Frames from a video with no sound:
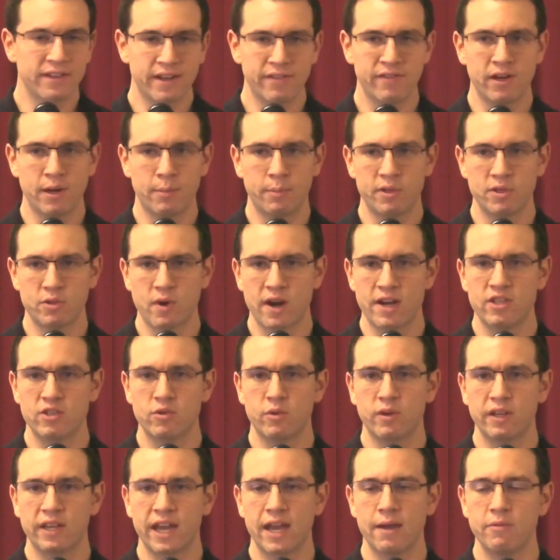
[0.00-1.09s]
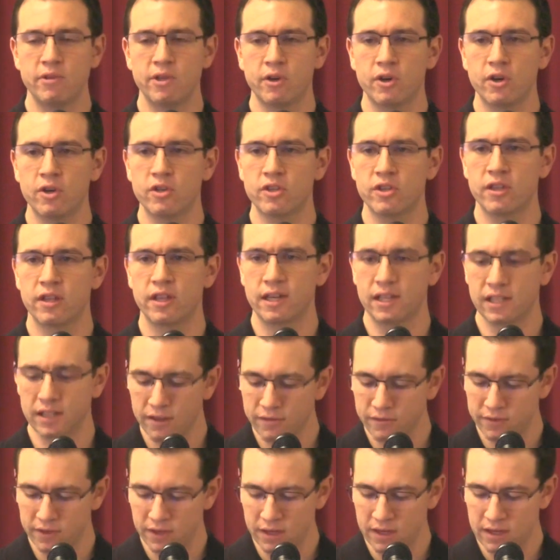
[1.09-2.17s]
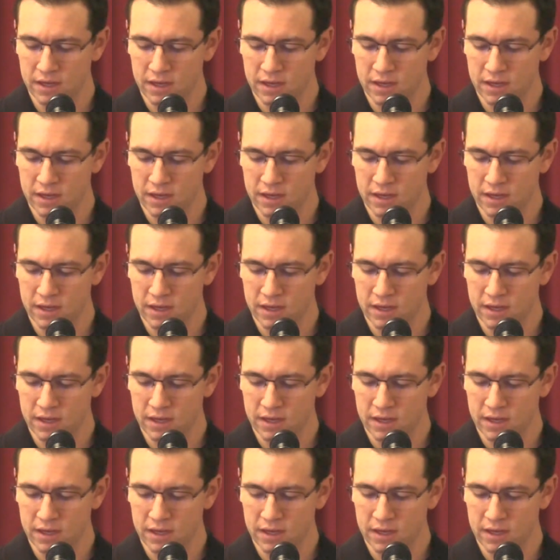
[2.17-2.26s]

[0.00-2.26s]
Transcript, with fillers: given up his rights when he came to earth, and he lived